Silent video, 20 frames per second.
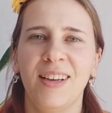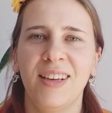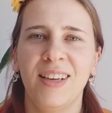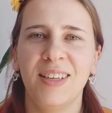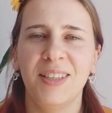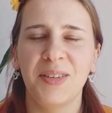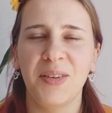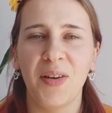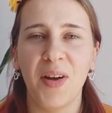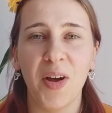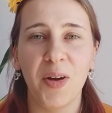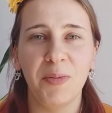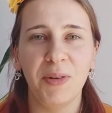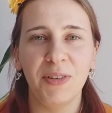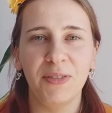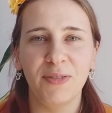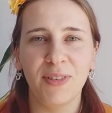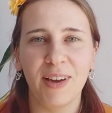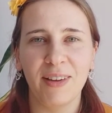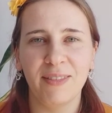So I hope you
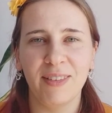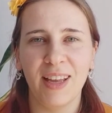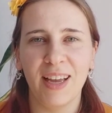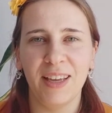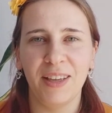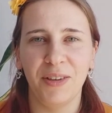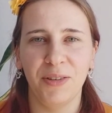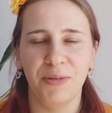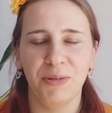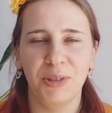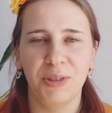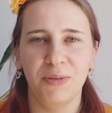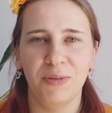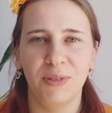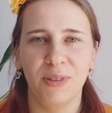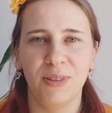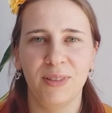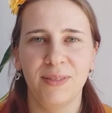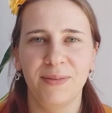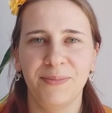found that
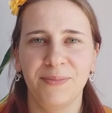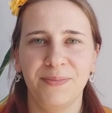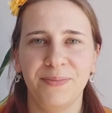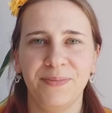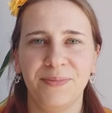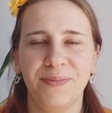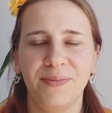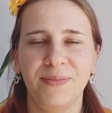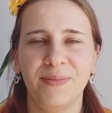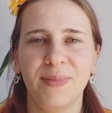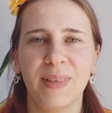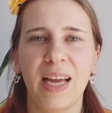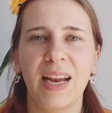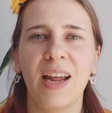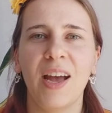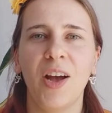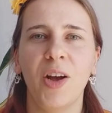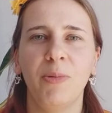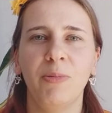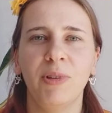useful, and I
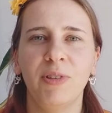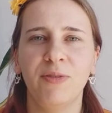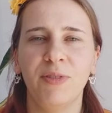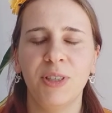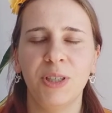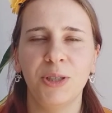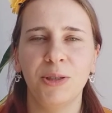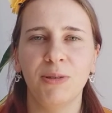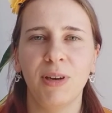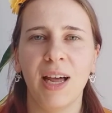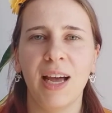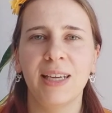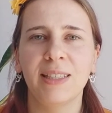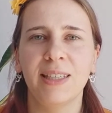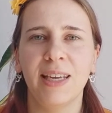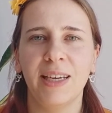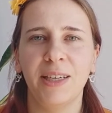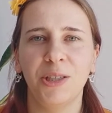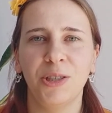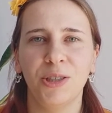hope the
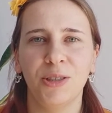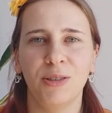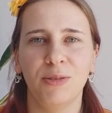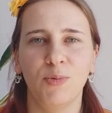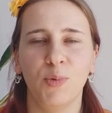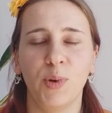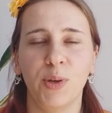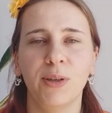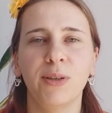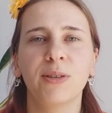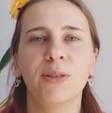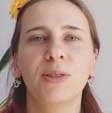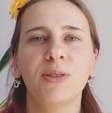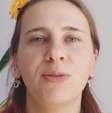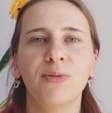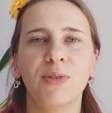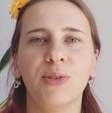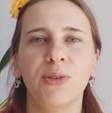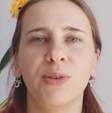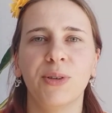visualization works
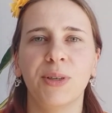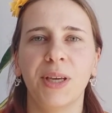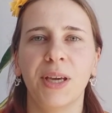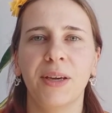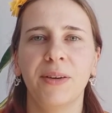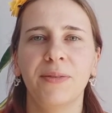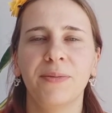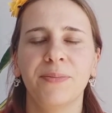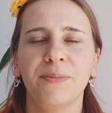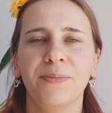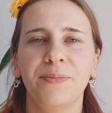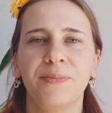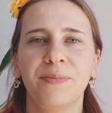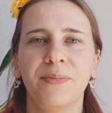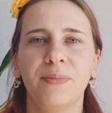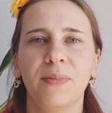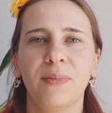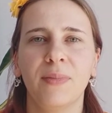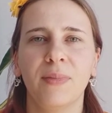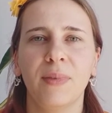for you.
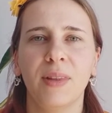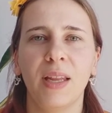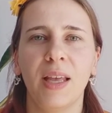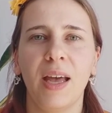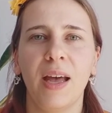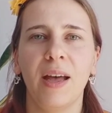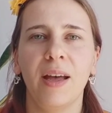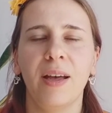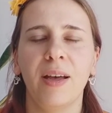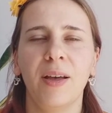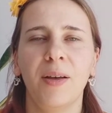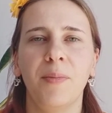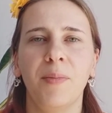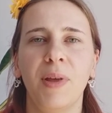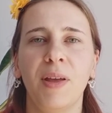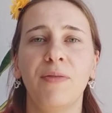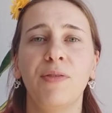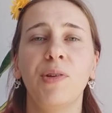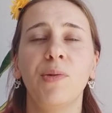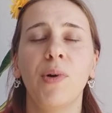
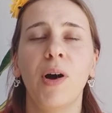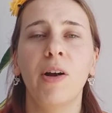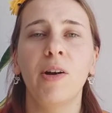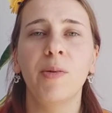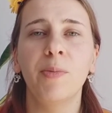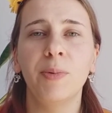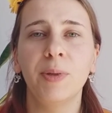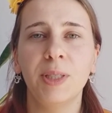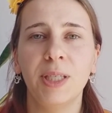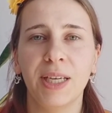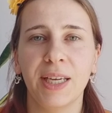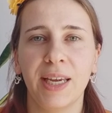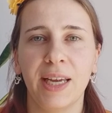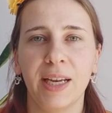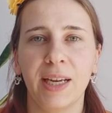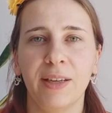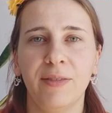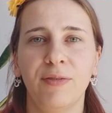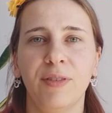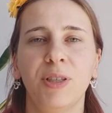If you are a
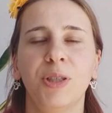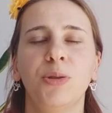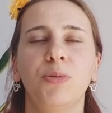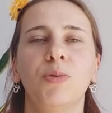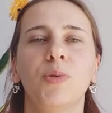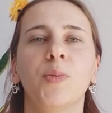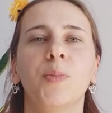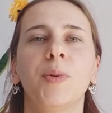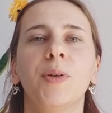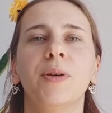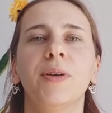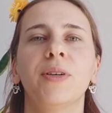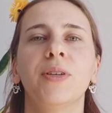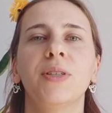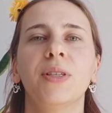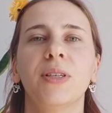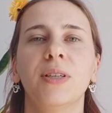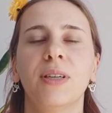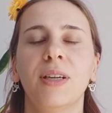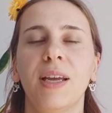particularly visual
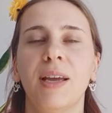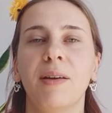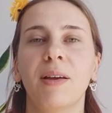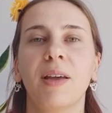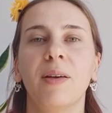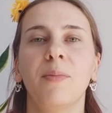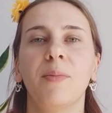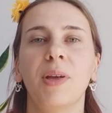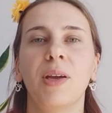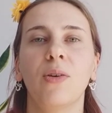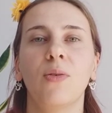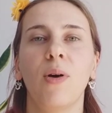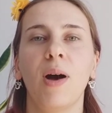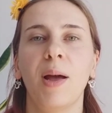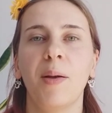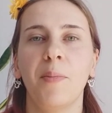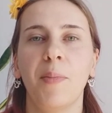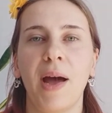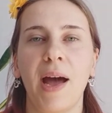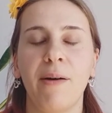person, it can be
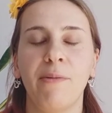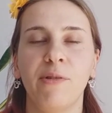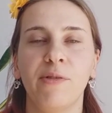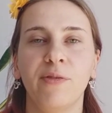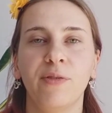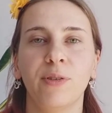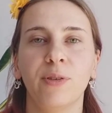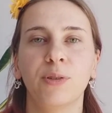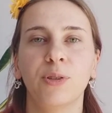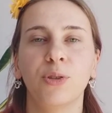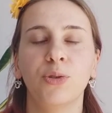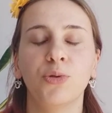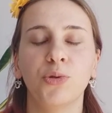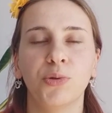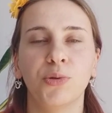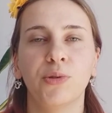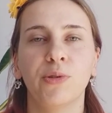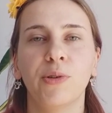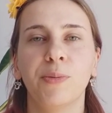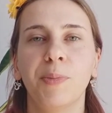quite powerful to
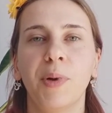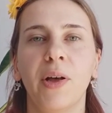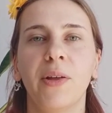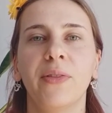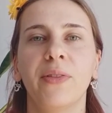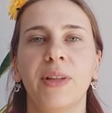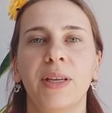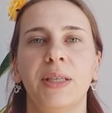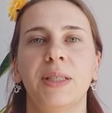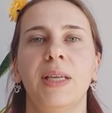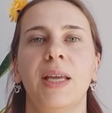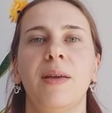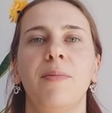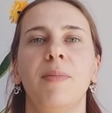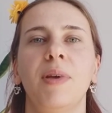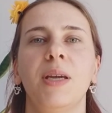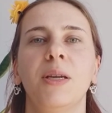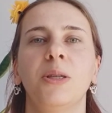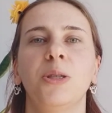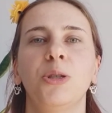draw upon this
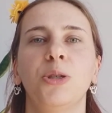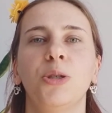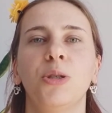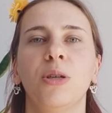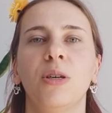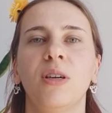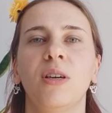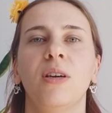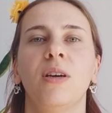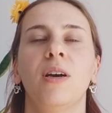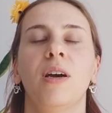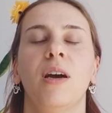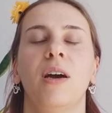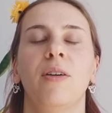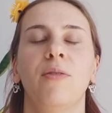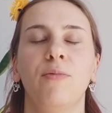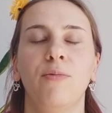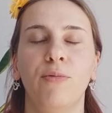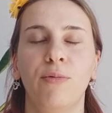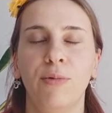image
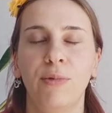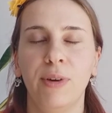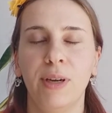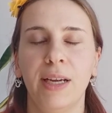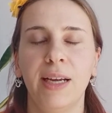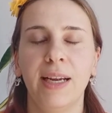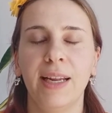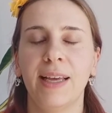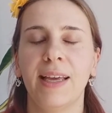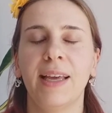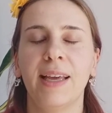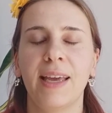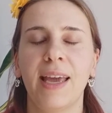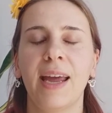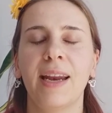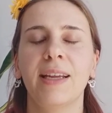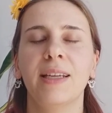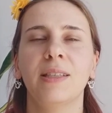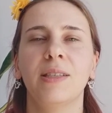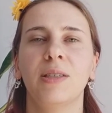and really get
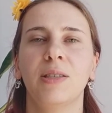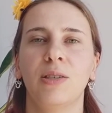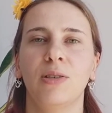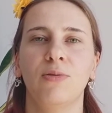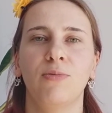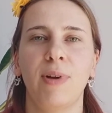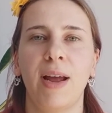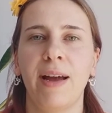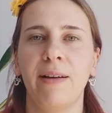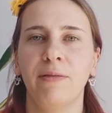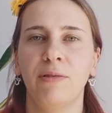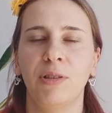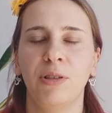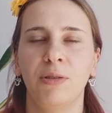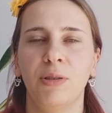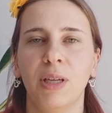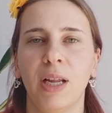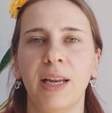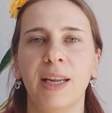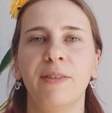it to surround you
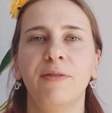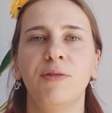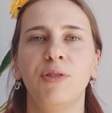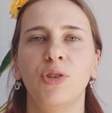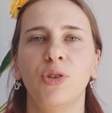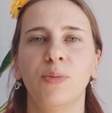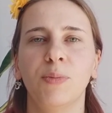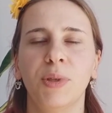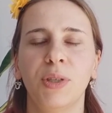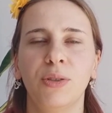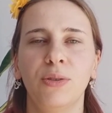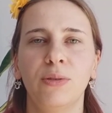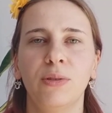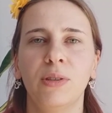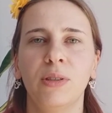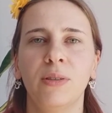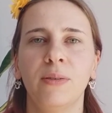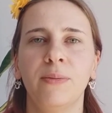to lift your mood.